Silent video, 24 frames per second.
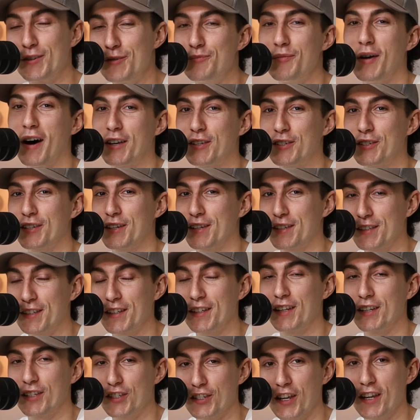too much is
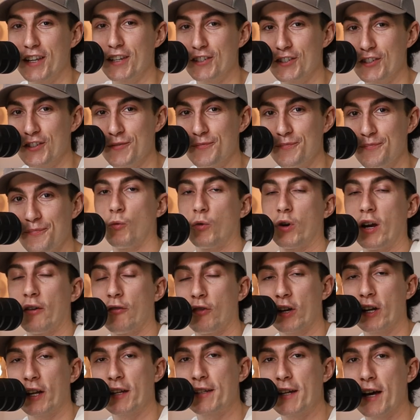gonna change. We're never
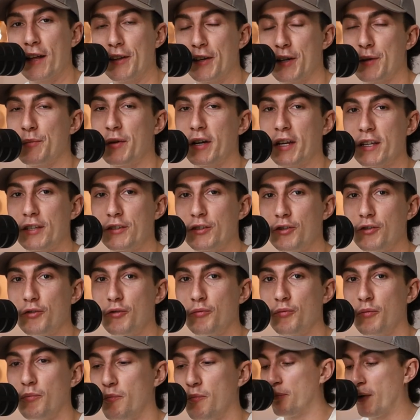gonna tell anybody to
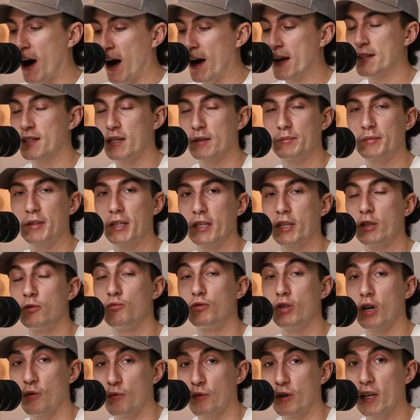buy something you
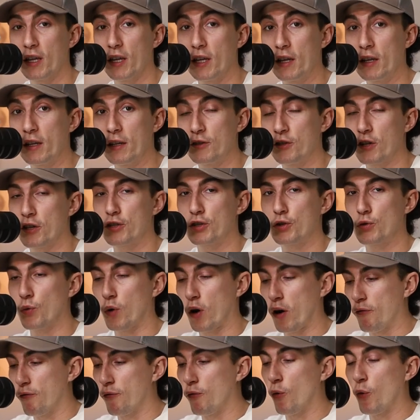don't need just to
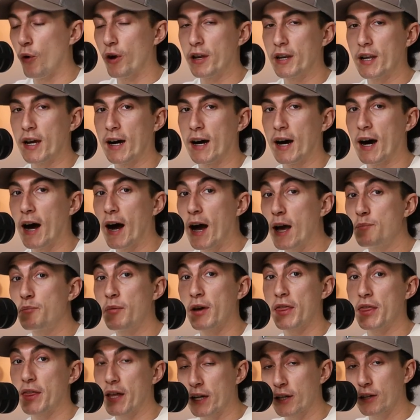avoid a
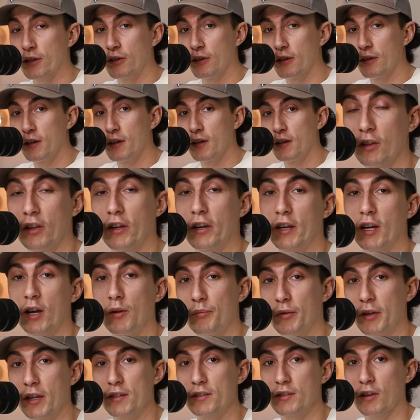hypothetical. A lot of
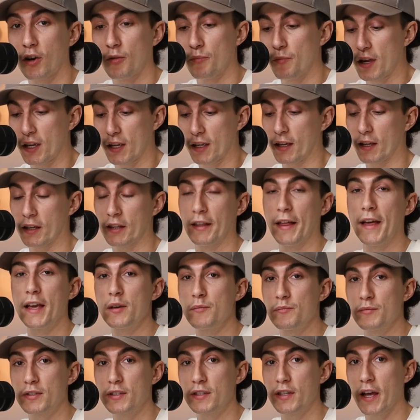companies are making
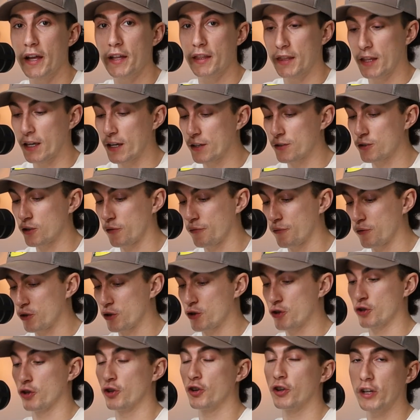claims that things are for
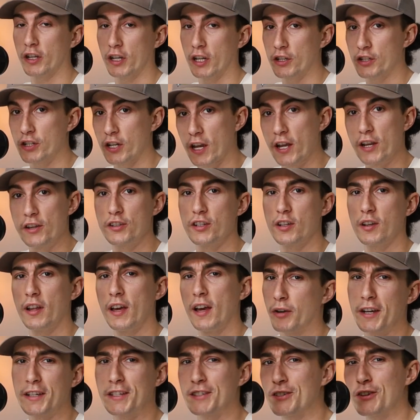sure gonna change and
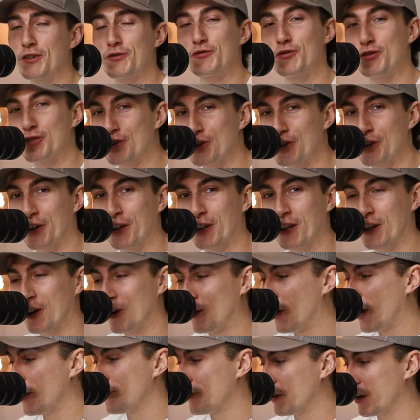prices are for sure gonna
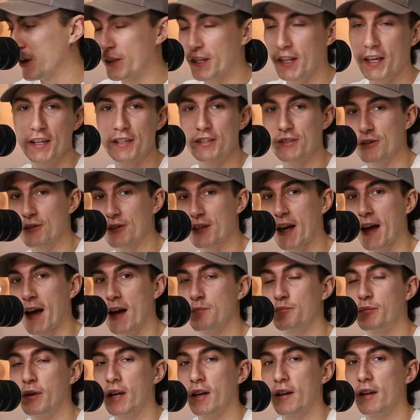go up on this or
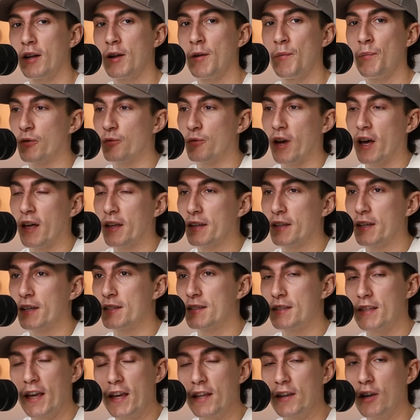that, but the reality
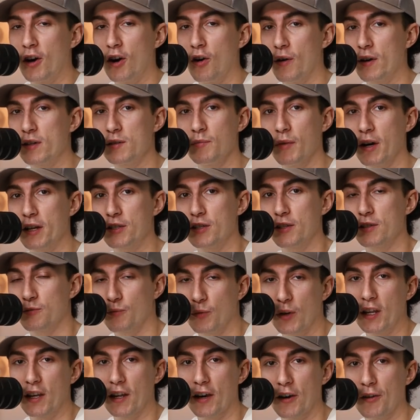is they know as much as
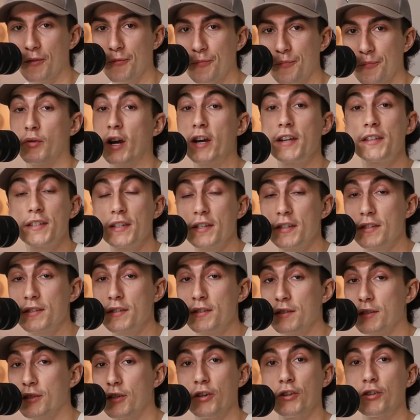we know.
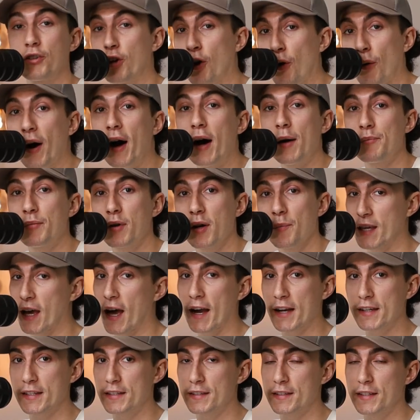Prices could go up,
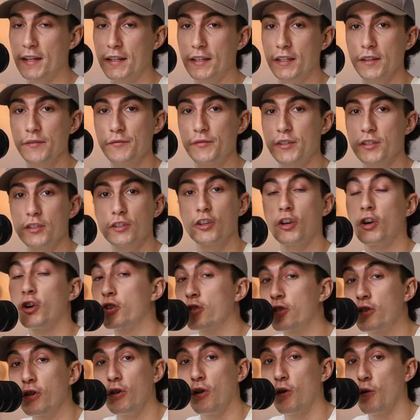tax incentives
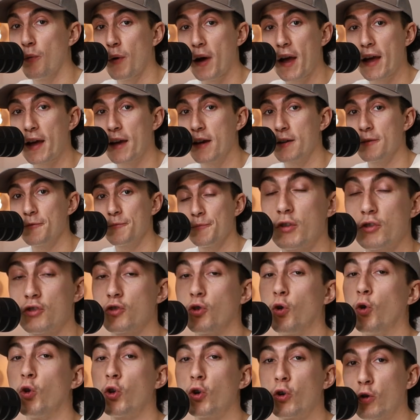could go away,
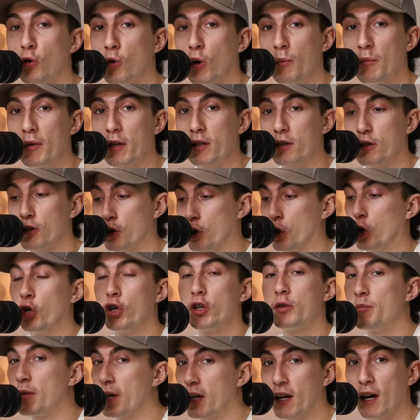solar equipment
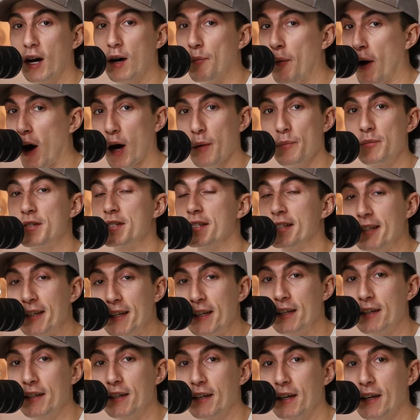could become obsolete,